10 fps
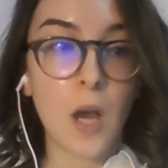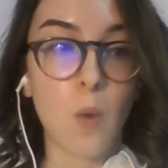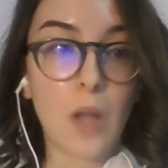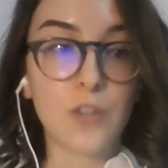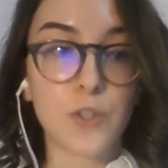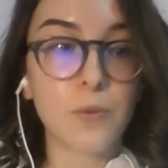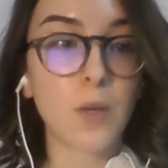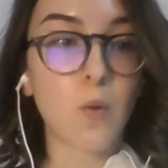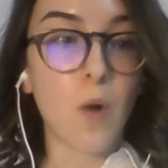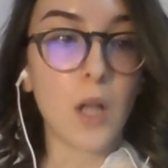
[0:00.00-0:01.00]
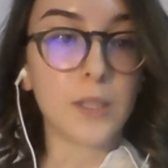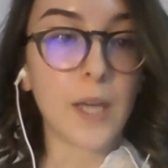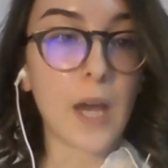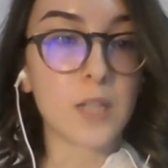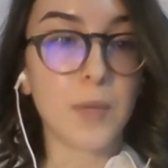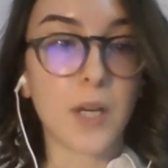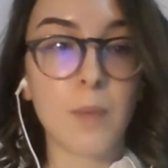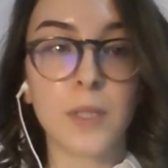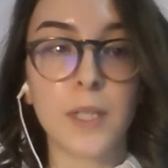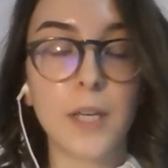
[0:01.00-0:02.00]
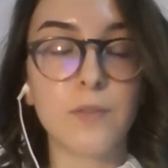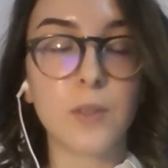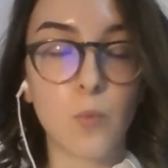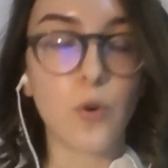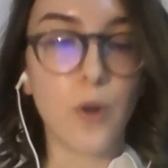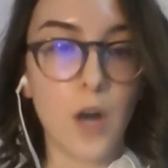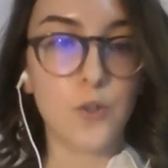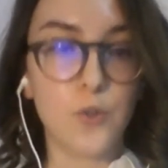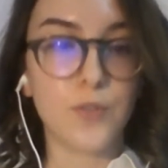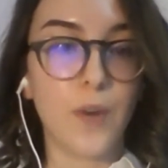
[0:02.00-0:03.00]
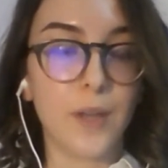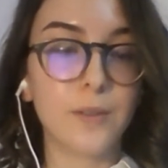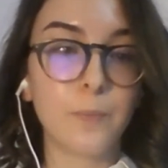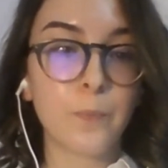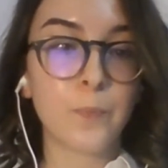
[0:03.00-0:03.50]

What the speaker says: While gender equality has become an even more arduous fight,